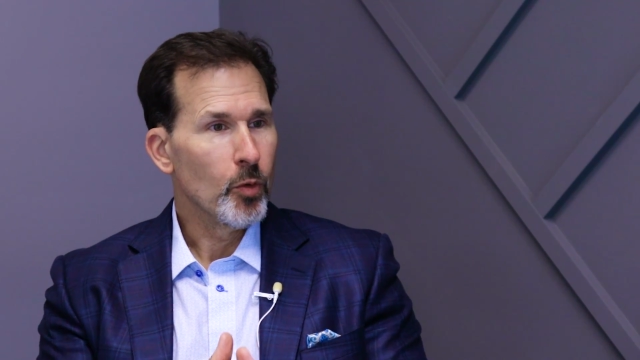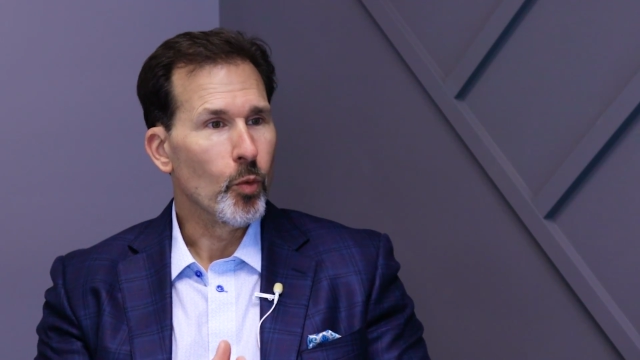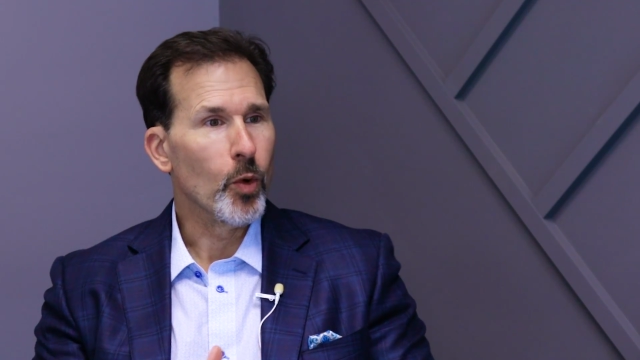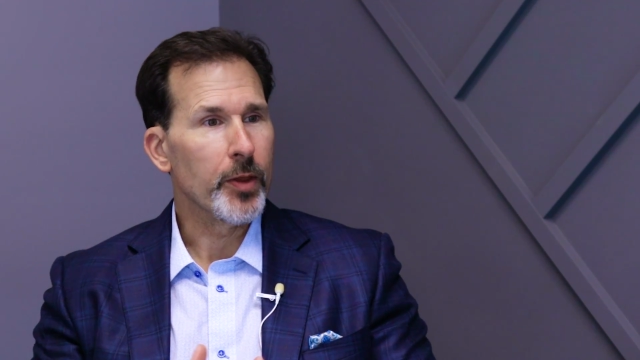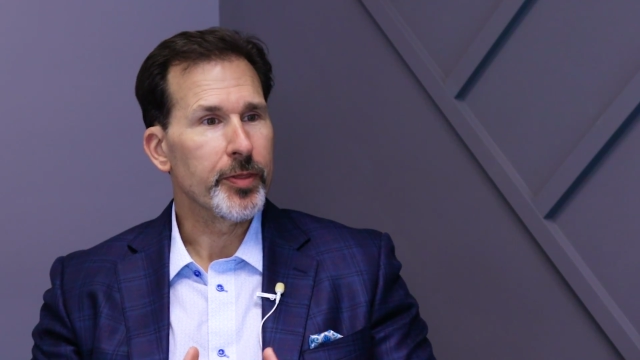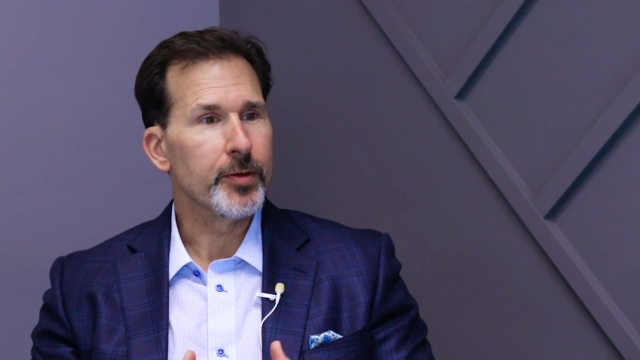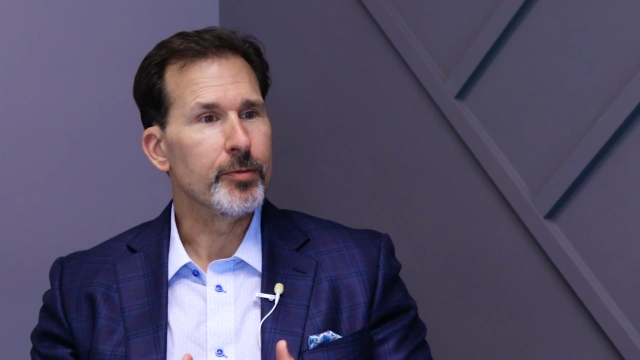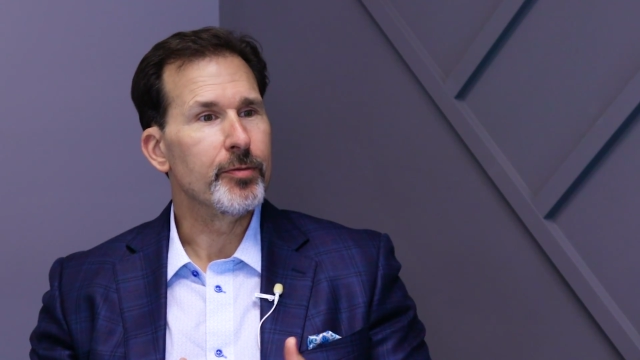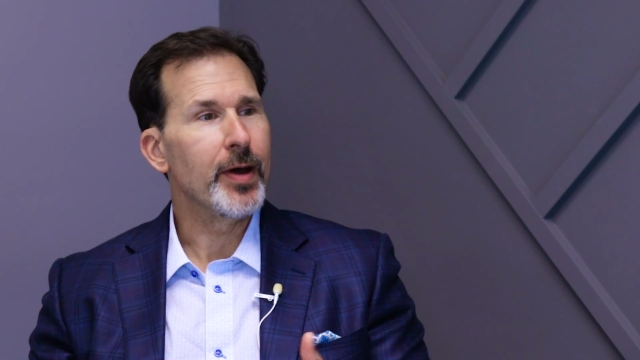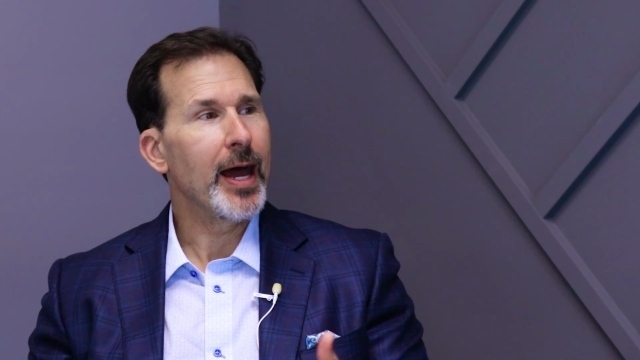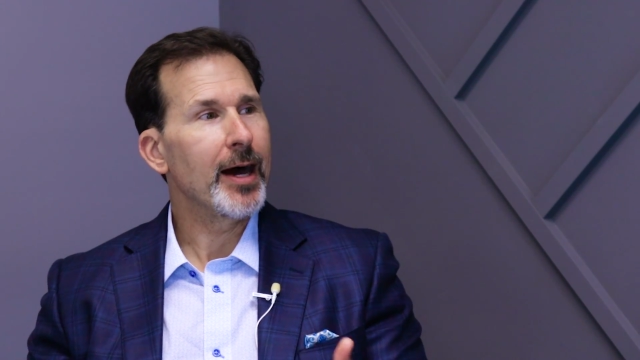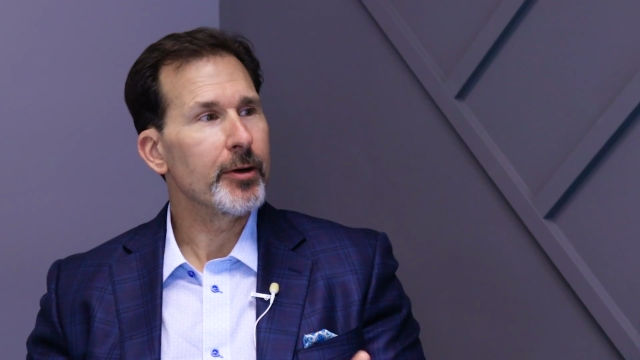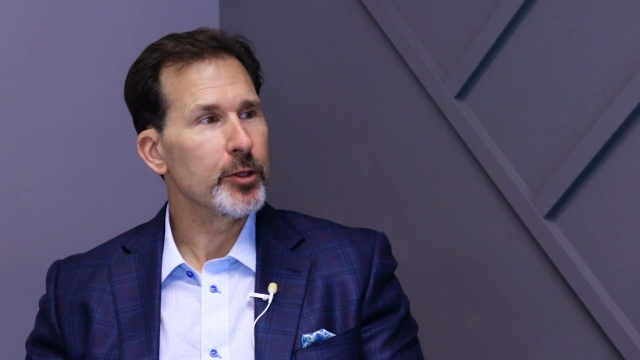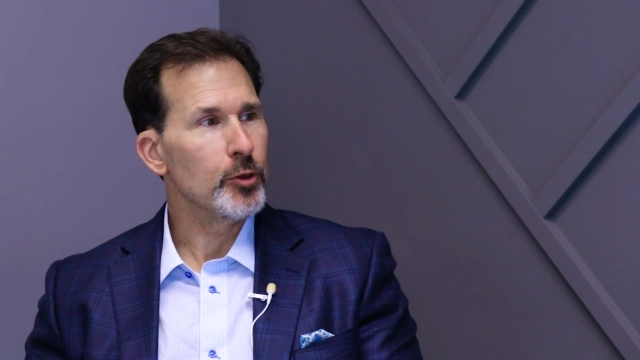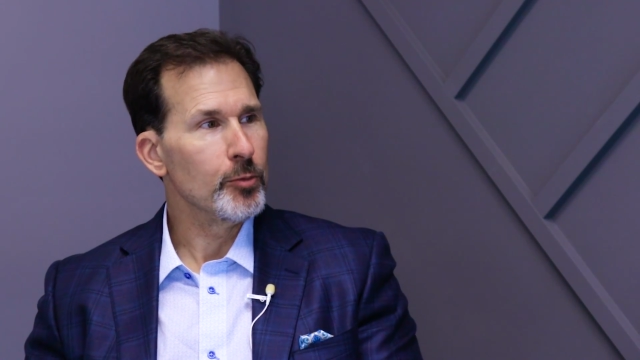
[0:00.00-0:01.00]
what the
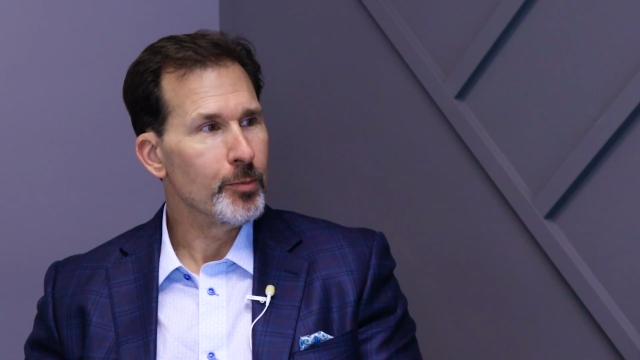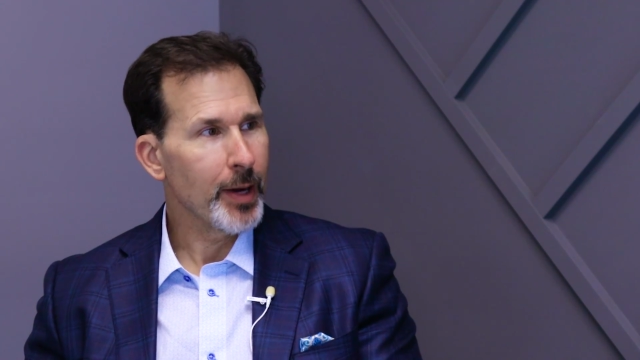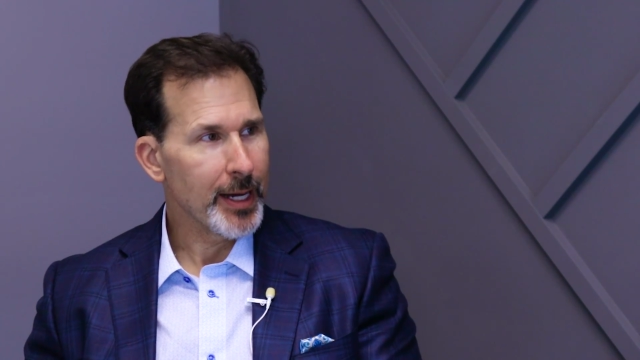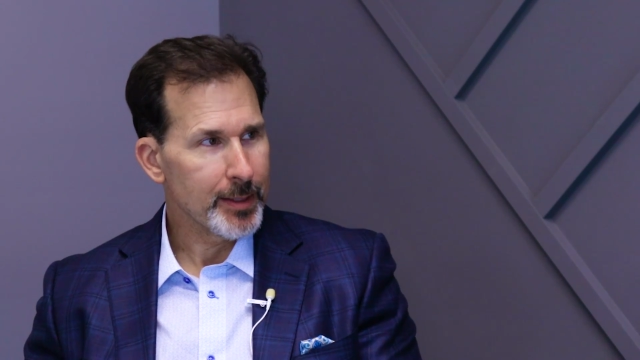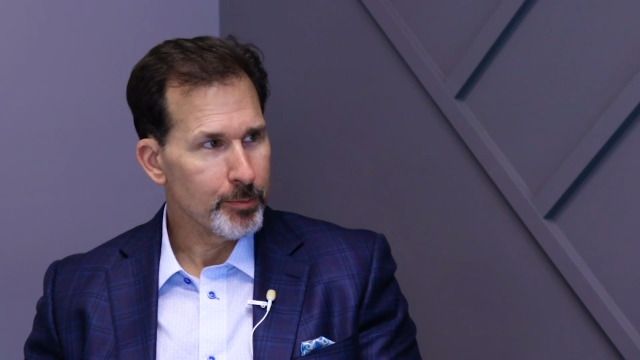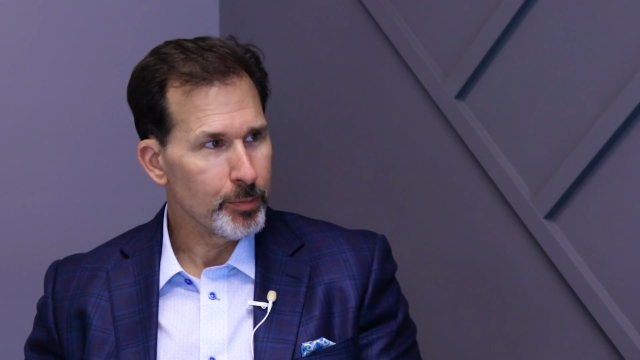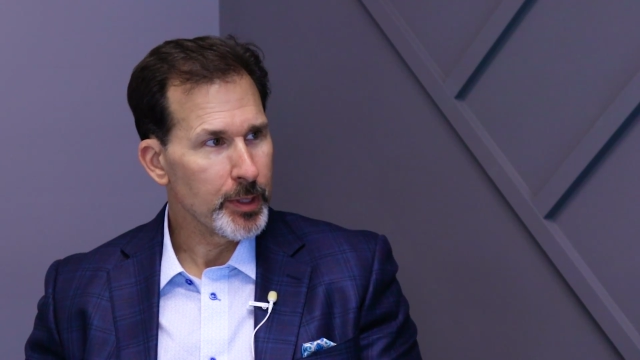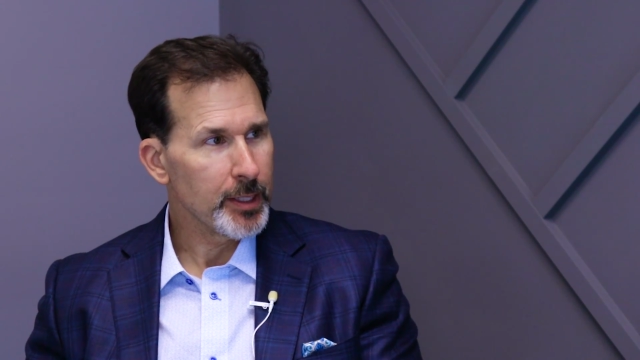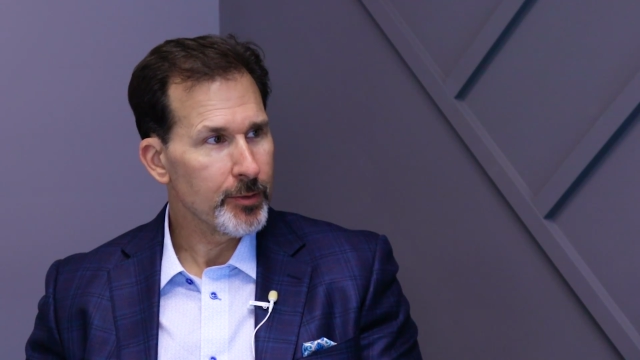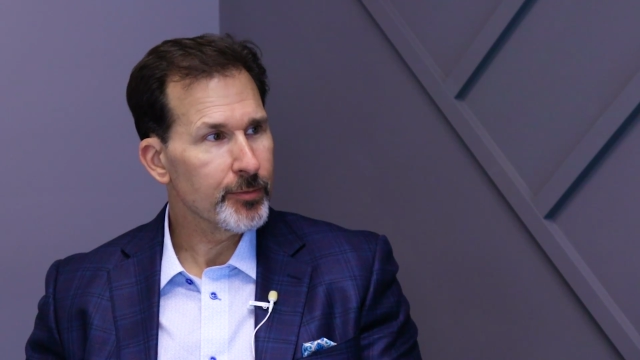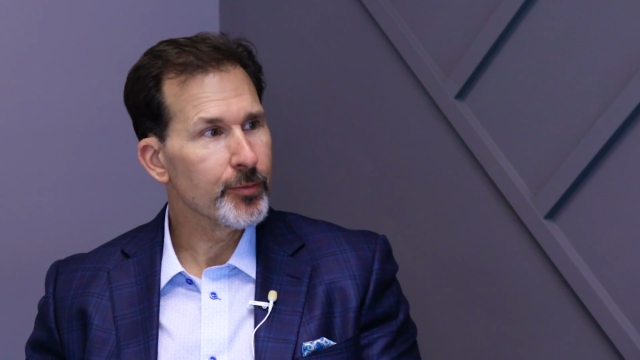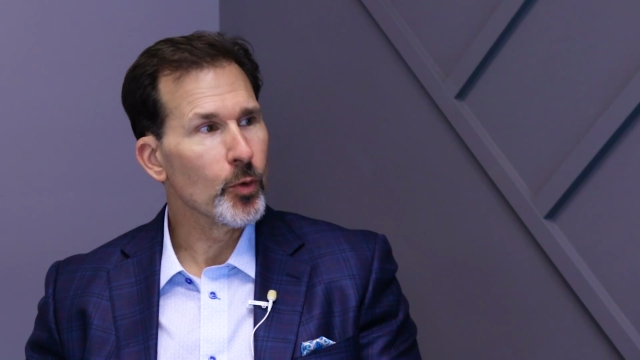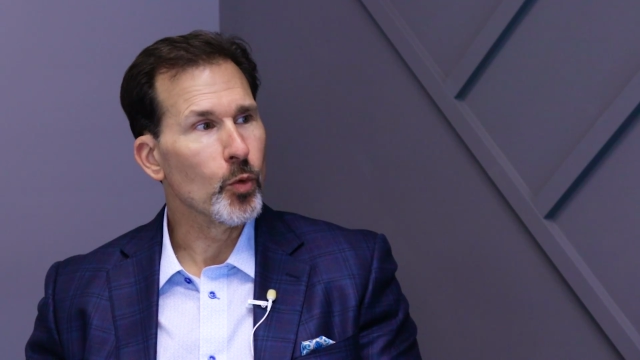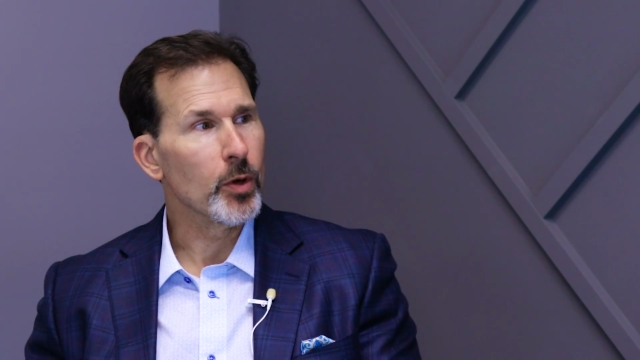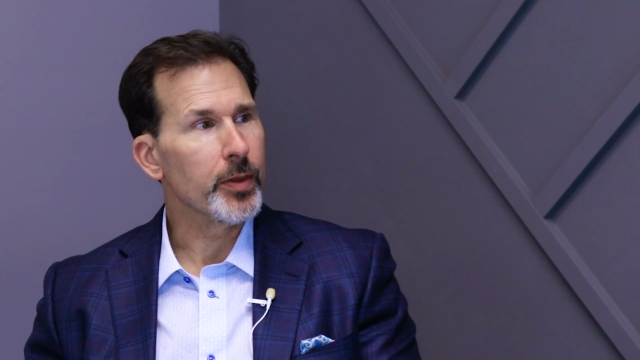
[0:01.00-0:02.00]
value might be
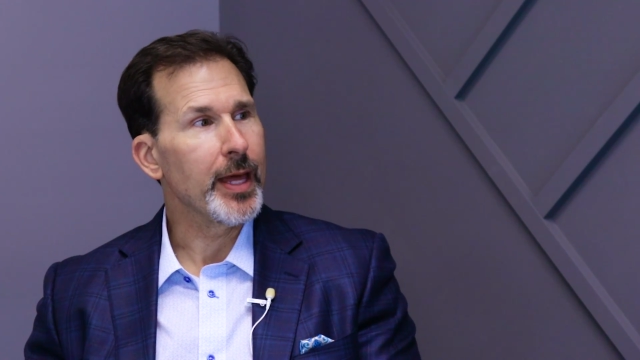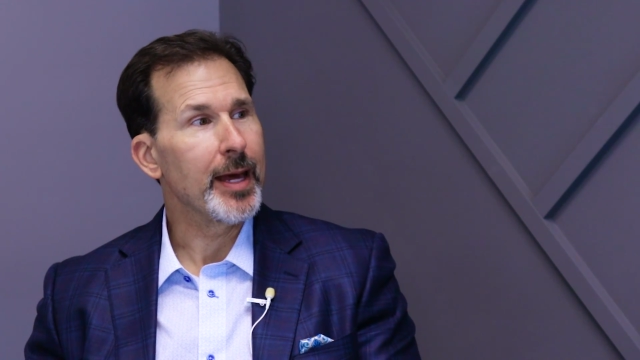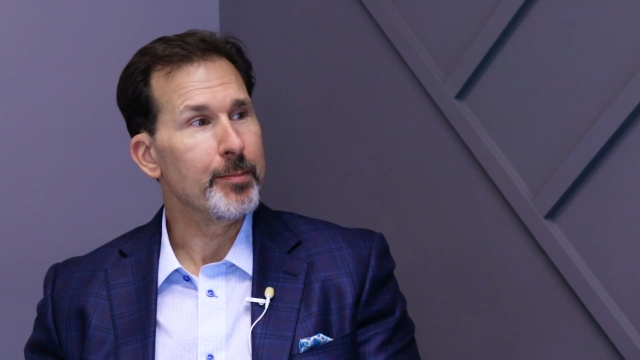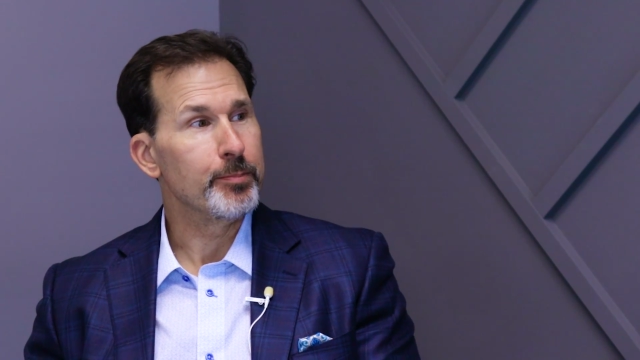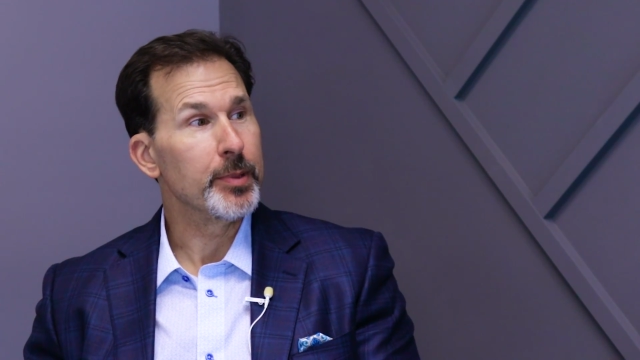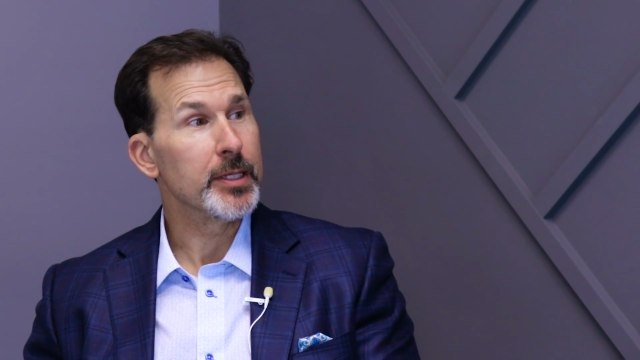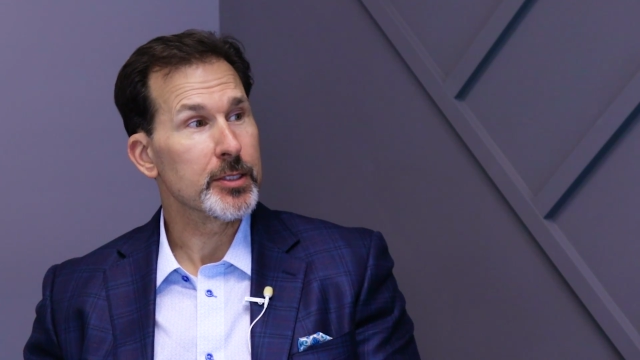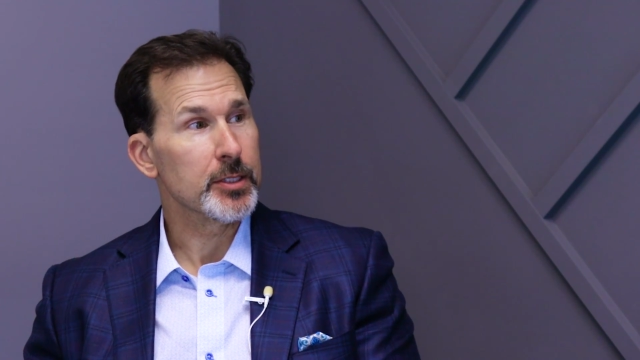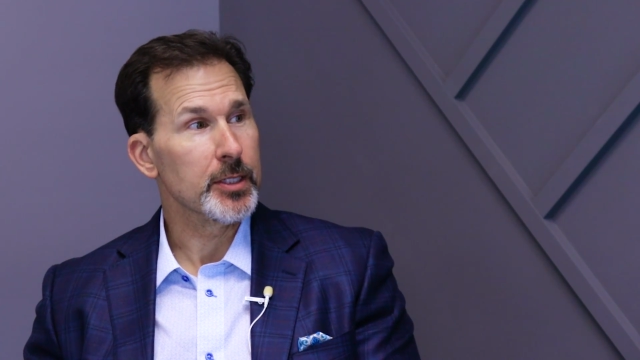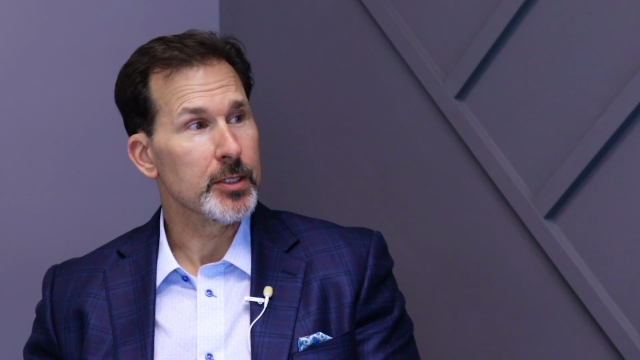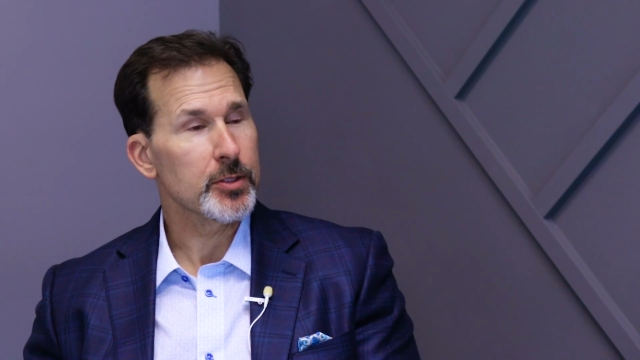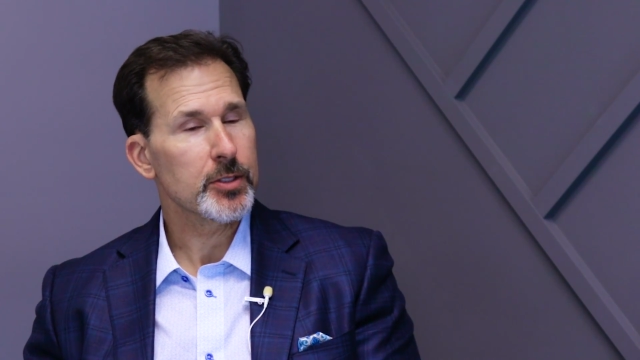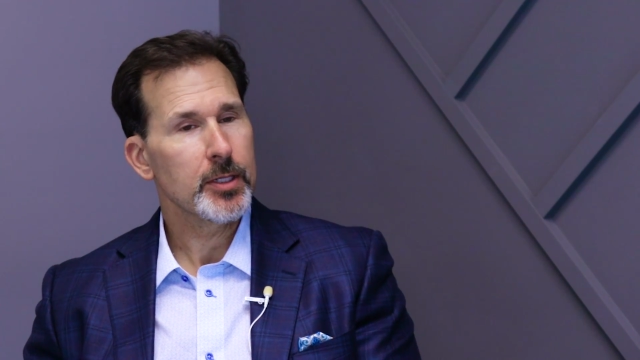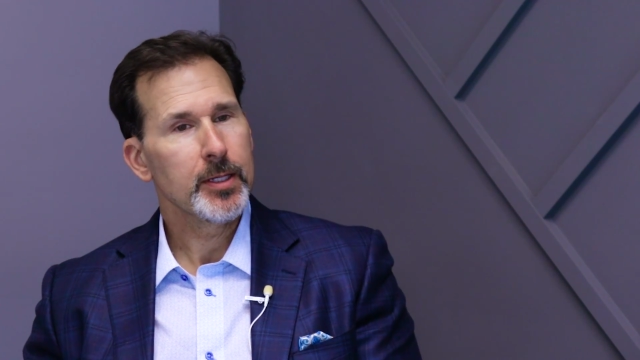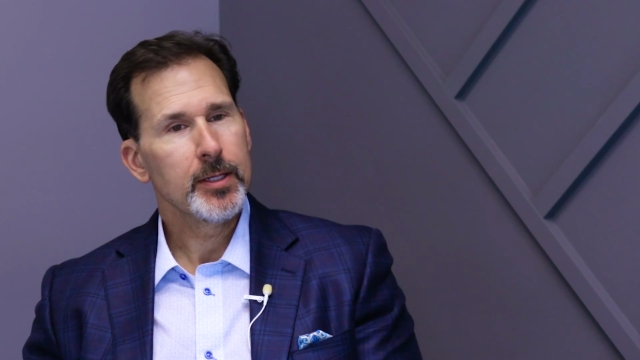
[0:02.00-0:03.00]
for that
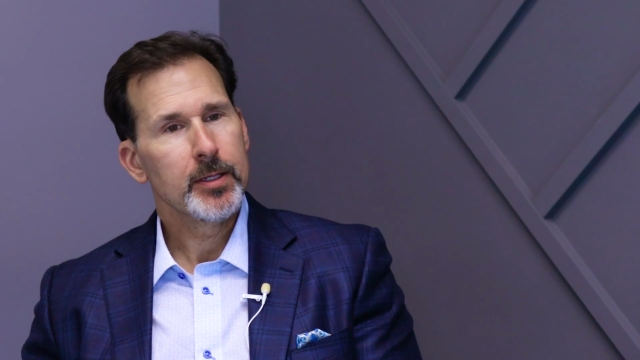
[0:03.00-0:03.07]
business.